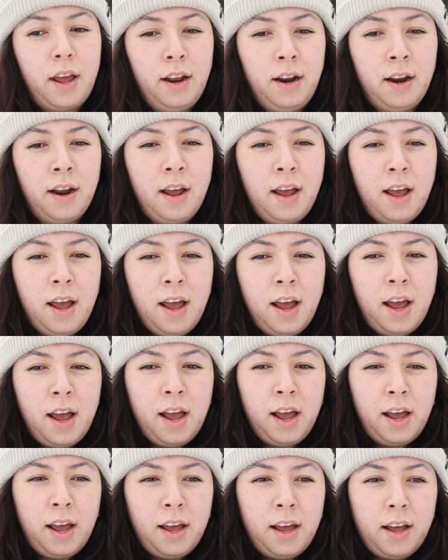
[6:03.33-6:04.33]
and
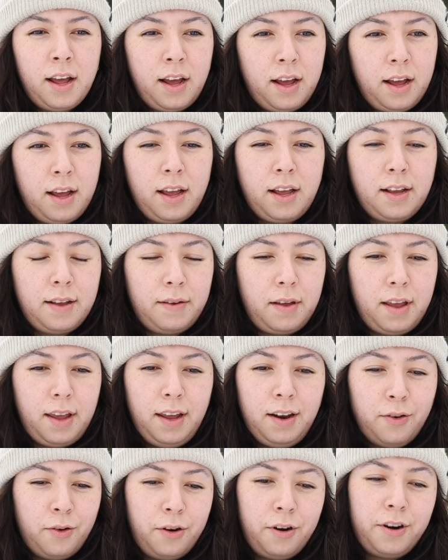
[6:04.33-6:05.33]

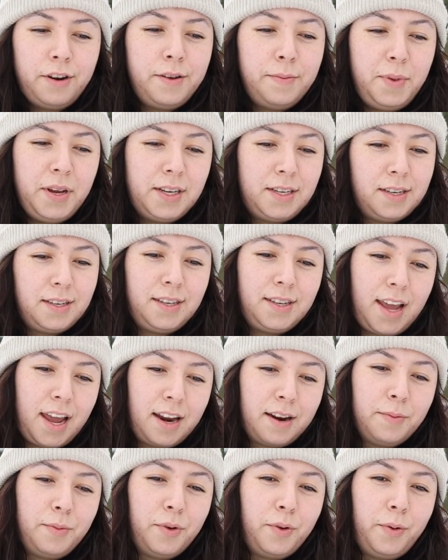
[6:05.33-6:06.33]
in order to be
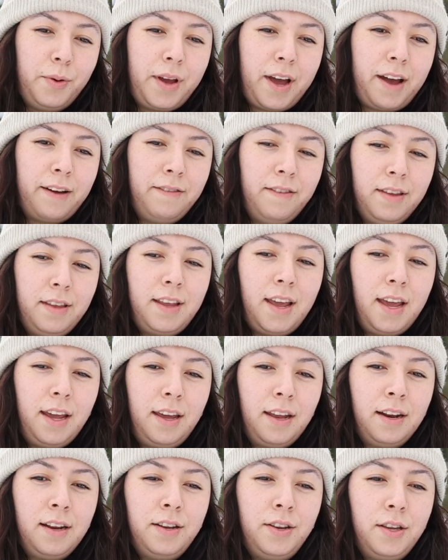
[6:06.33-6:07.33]
sustainable we have to
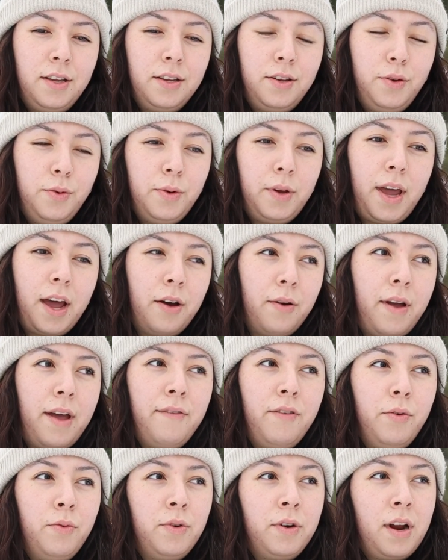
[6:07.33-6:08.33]
take into account
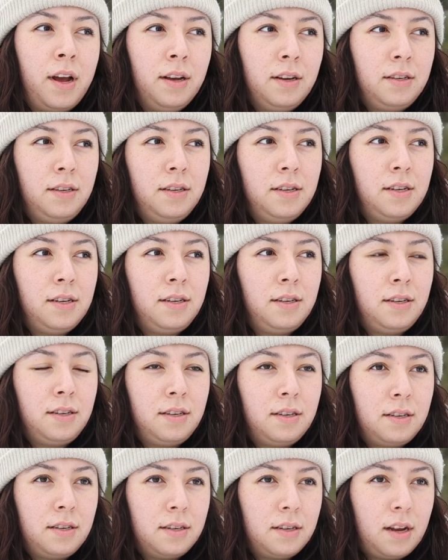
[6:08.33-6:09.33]
everyone
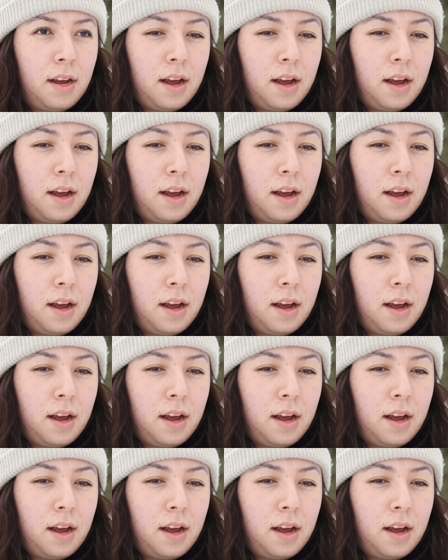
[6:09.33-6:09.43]
else's